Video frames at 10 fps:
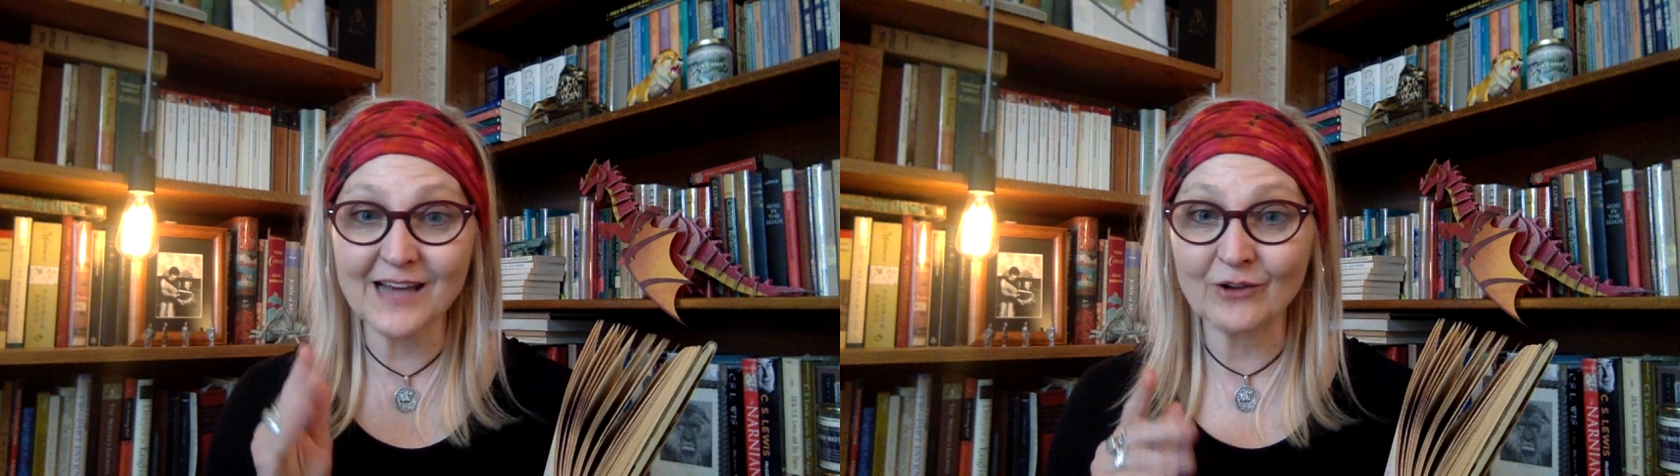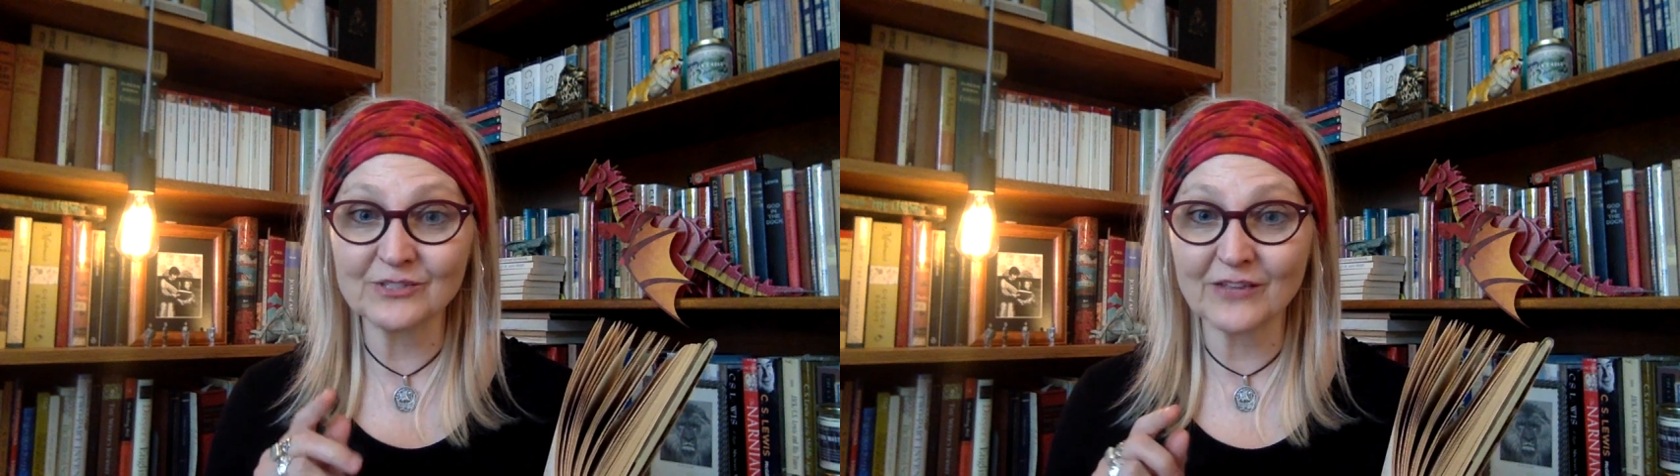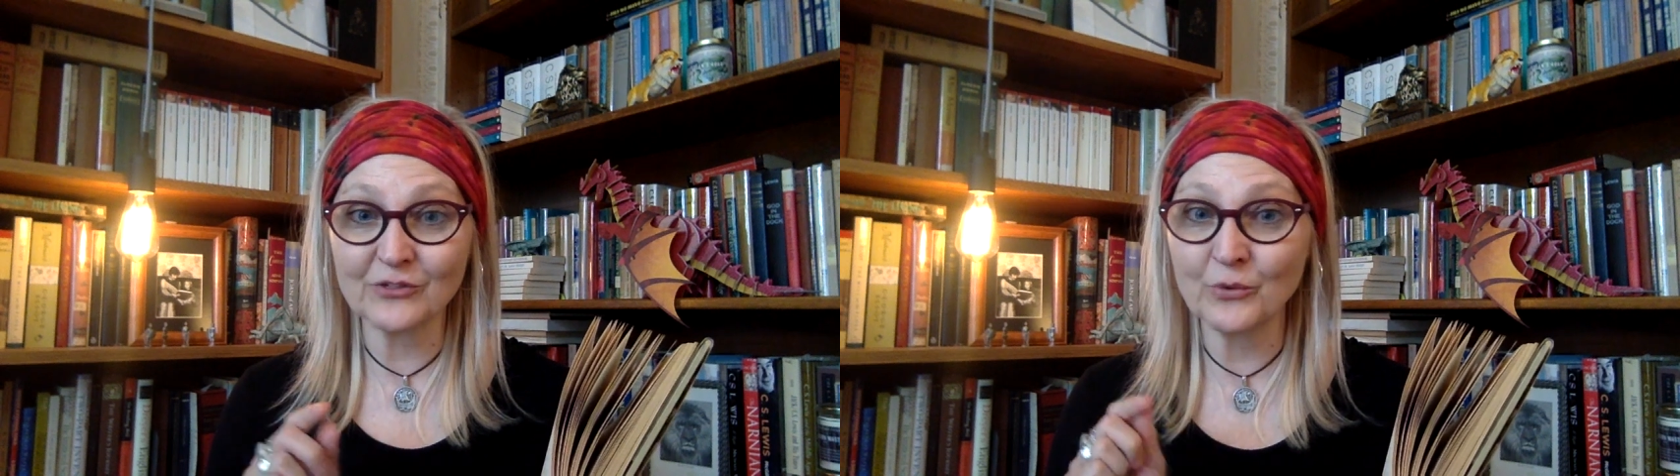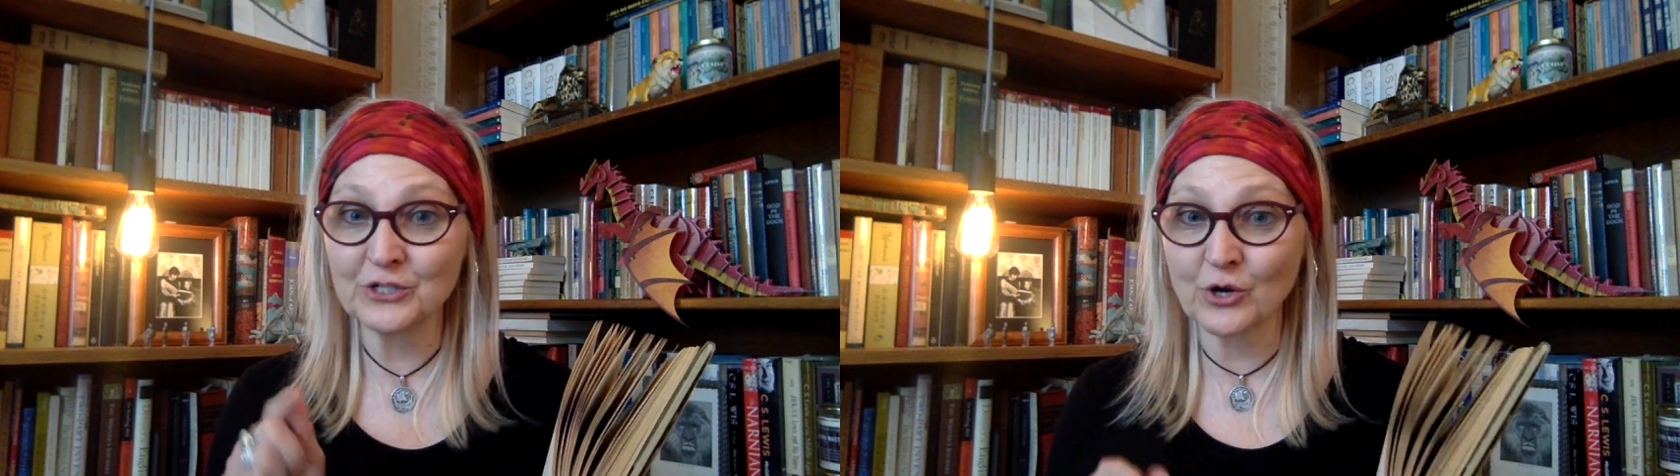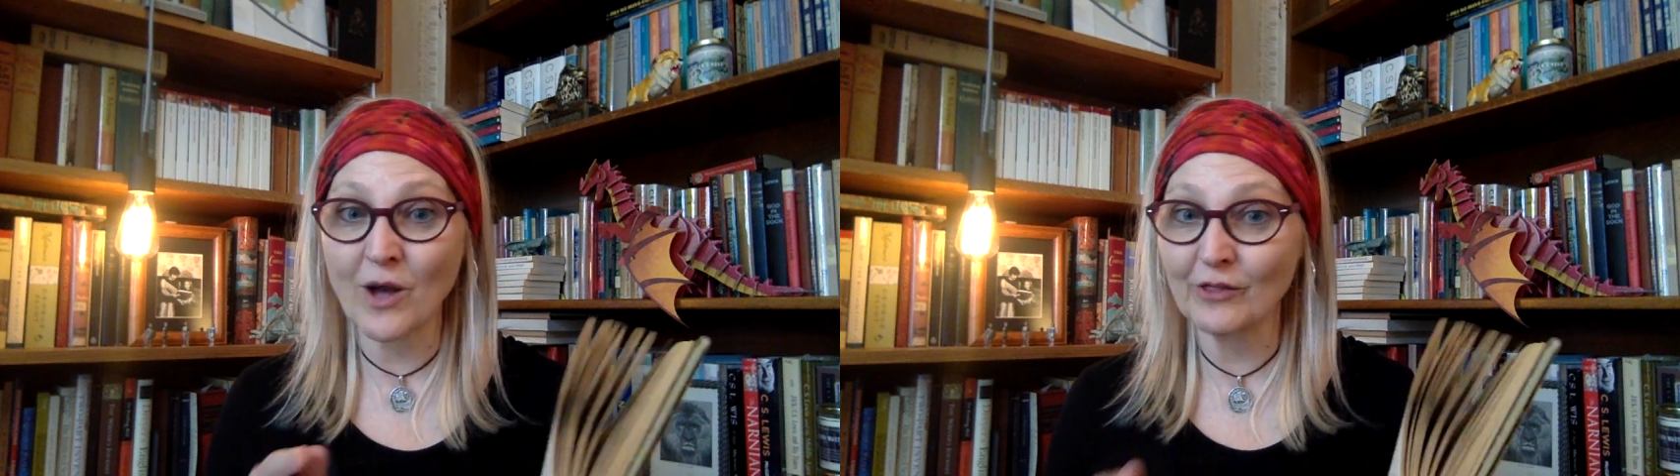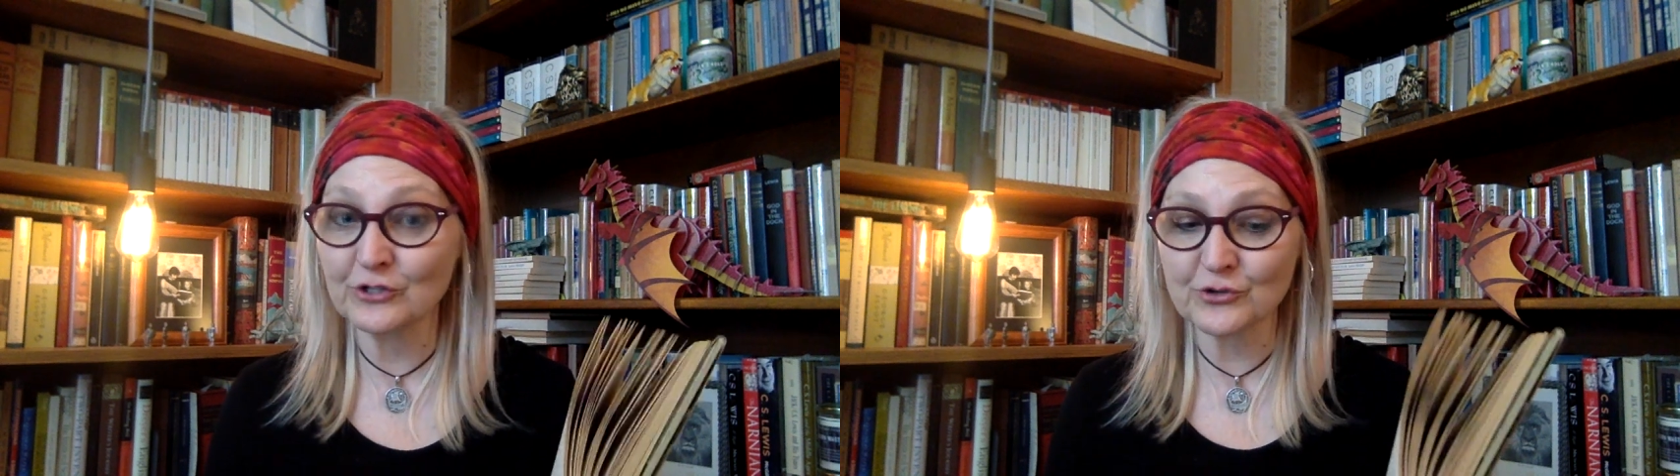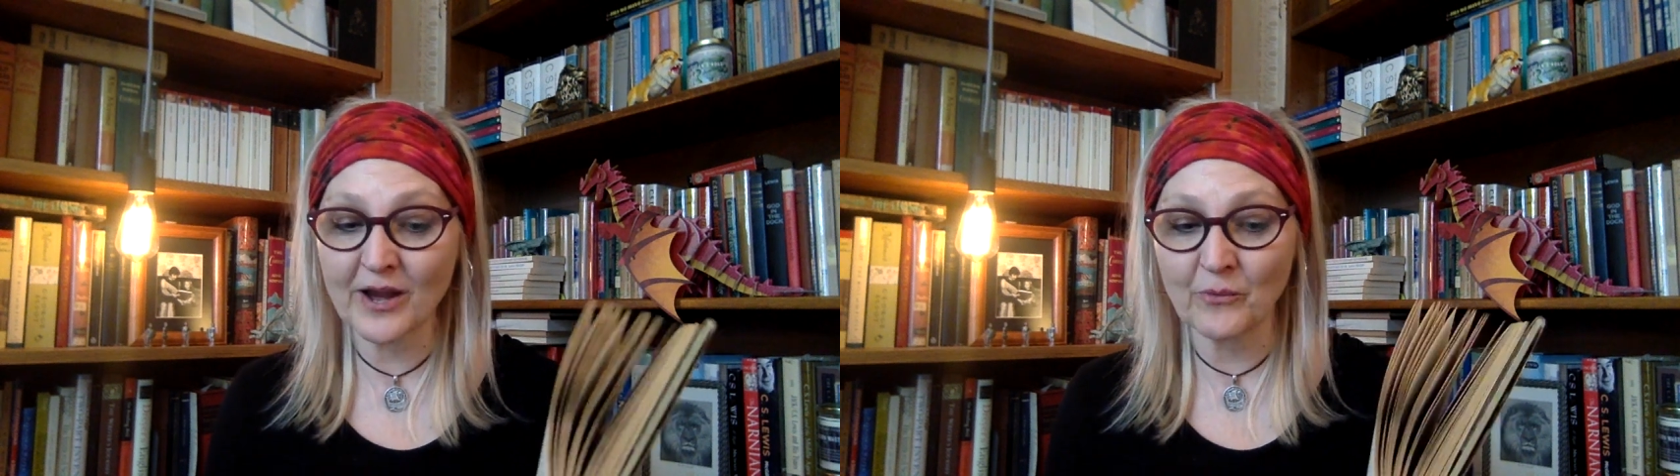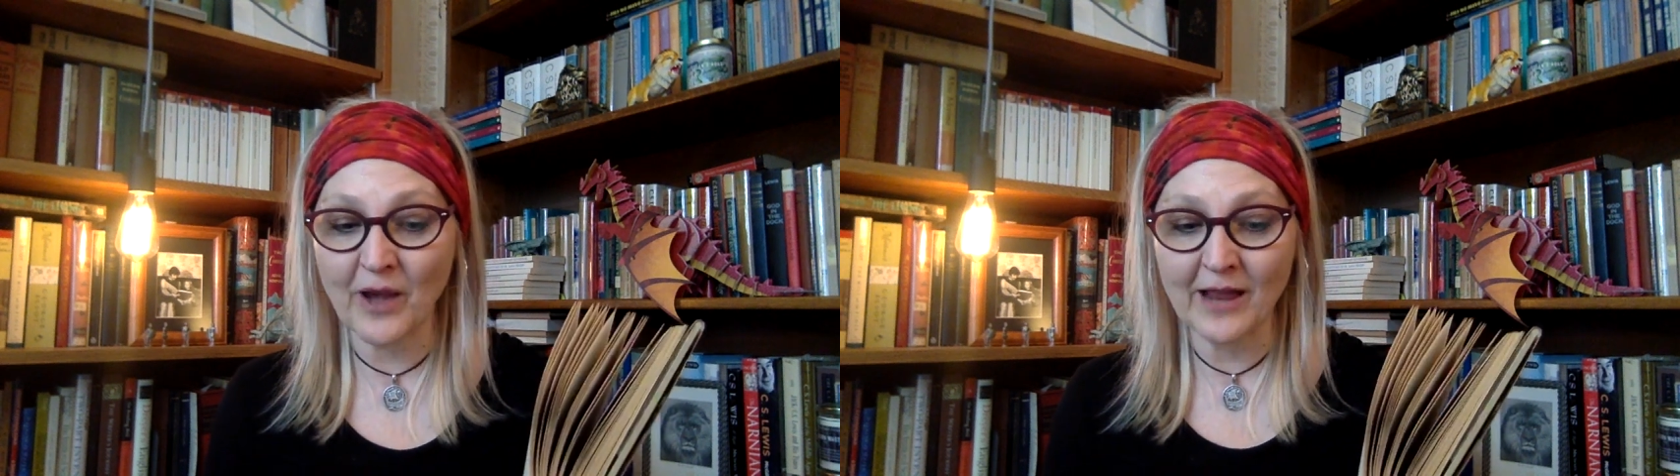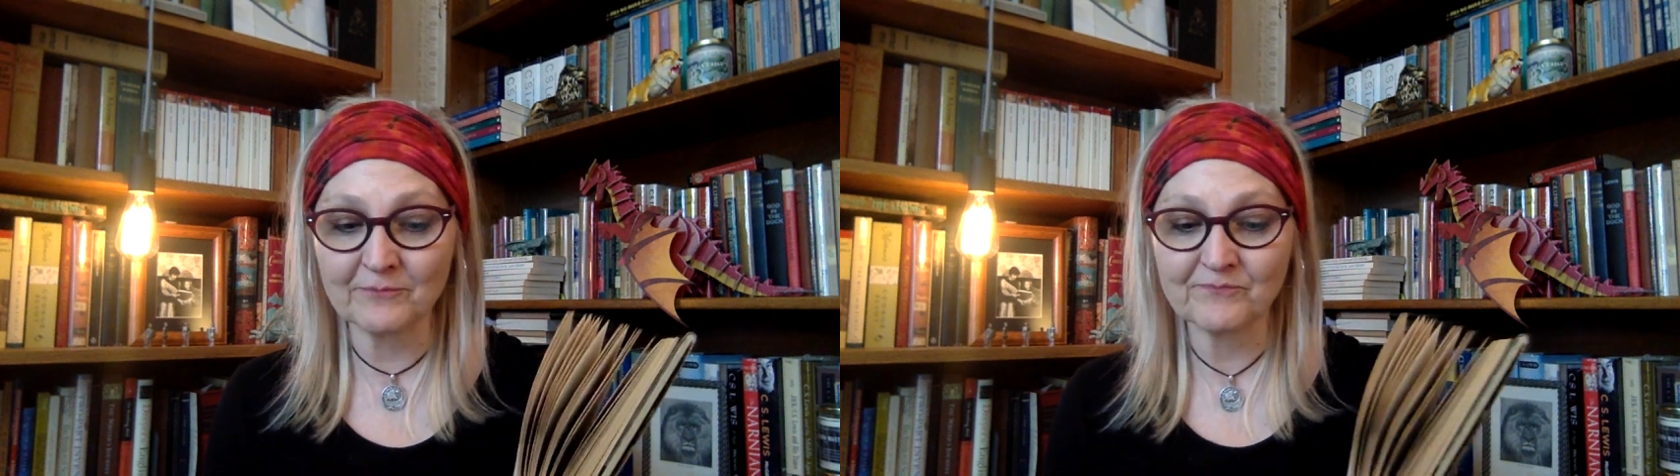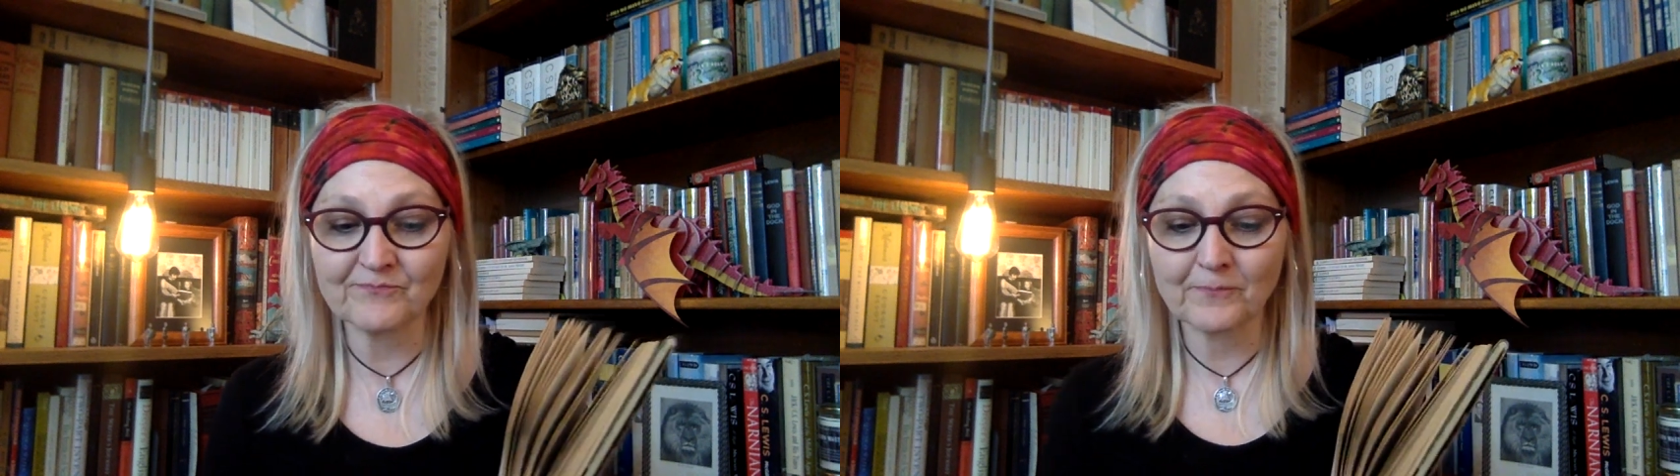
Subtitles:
outside the window while the train ran.